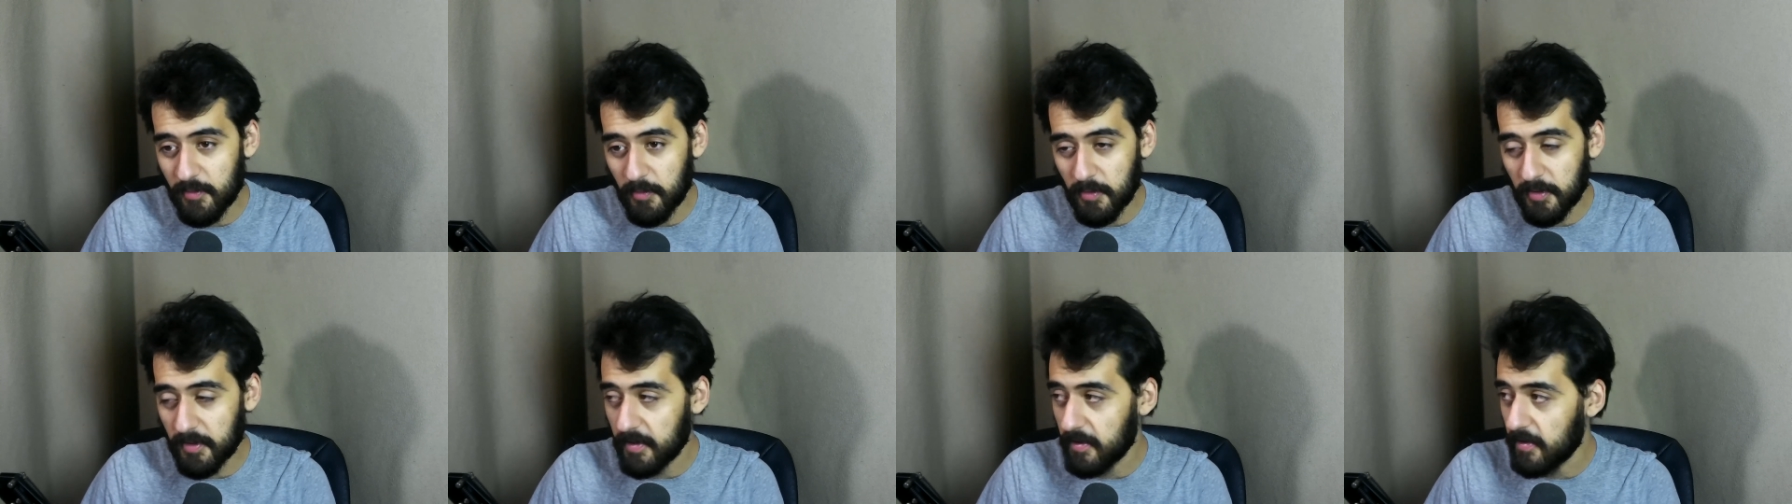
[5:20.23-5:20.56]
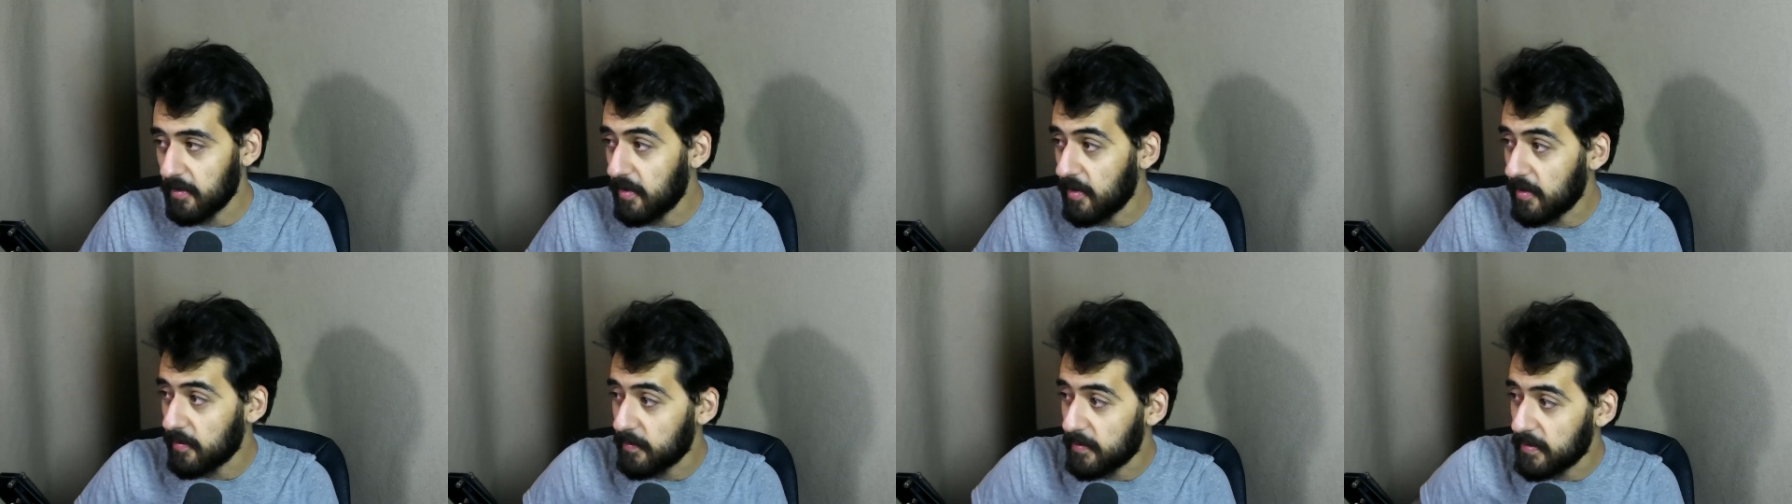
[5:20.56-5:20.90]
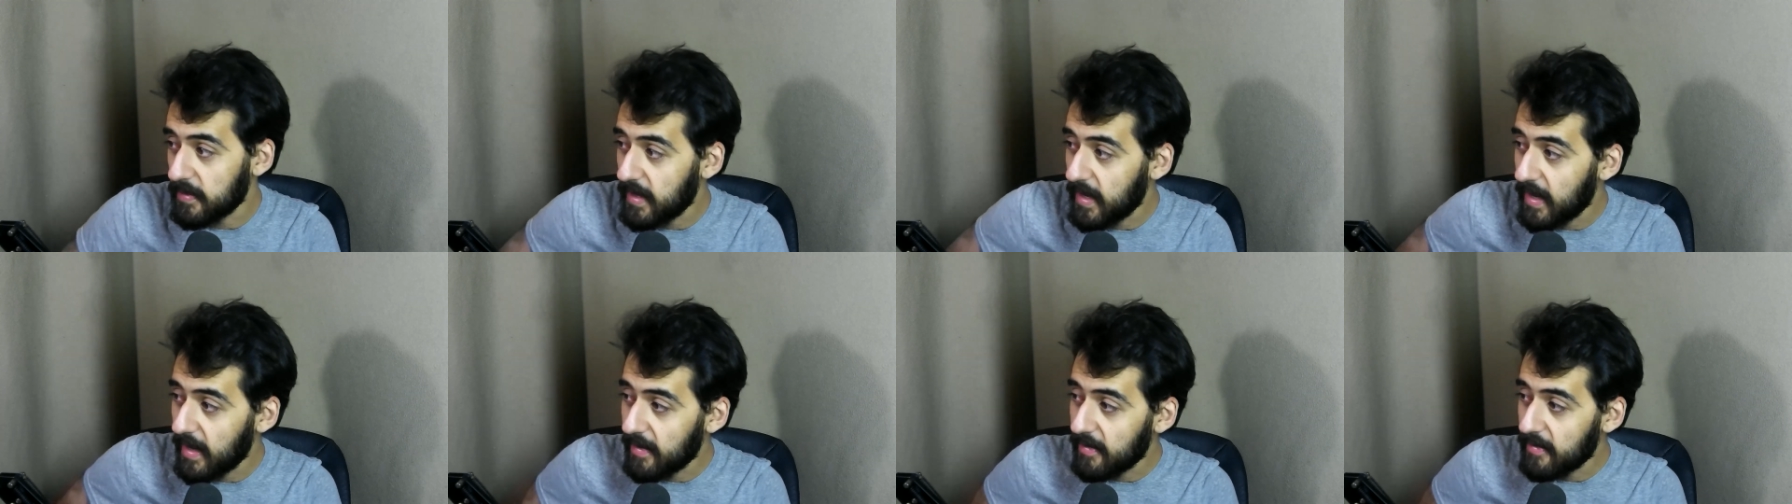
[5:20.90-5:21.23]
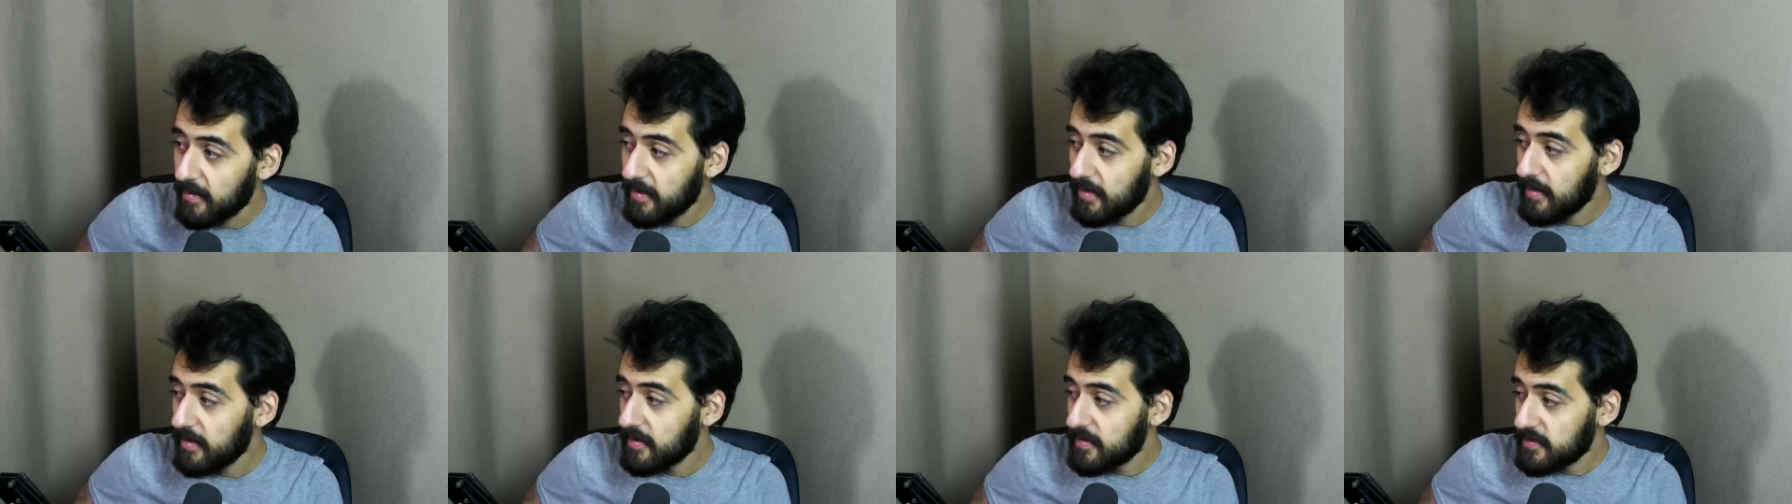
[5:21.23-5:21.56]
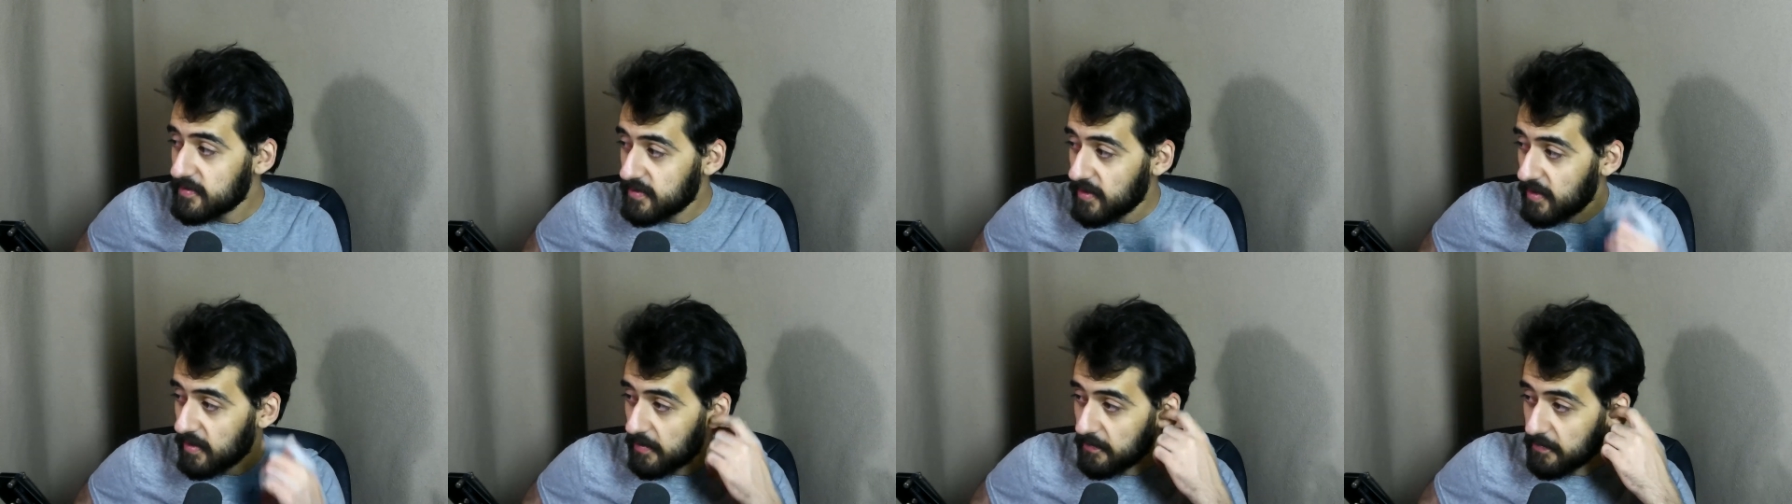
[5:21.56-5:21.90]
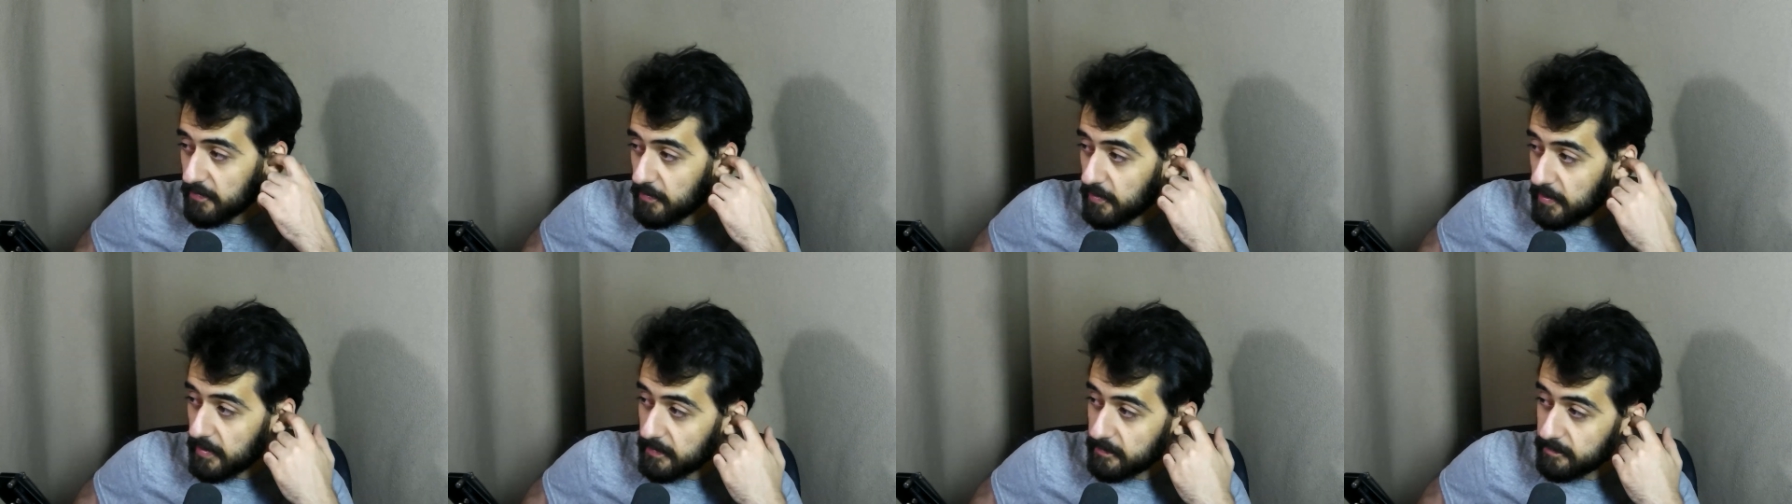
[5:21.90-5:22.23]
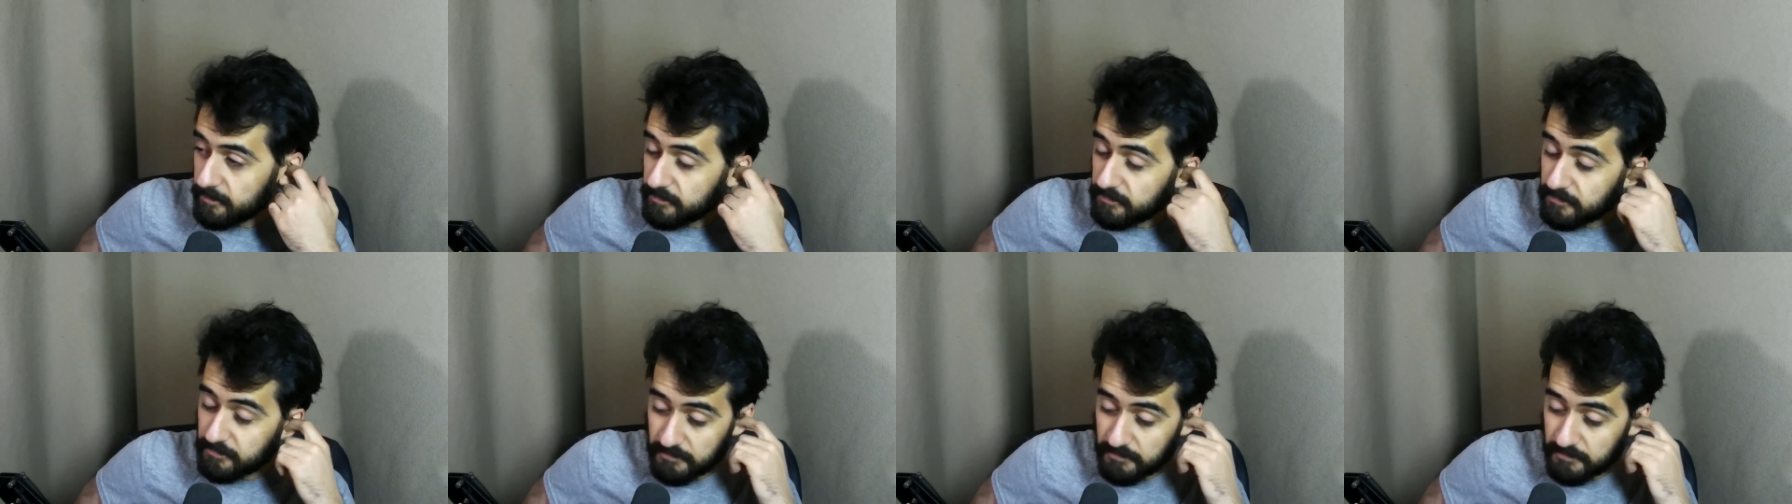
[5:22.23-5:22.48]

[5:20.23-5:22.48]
working hard. But yeah, sorry everyone.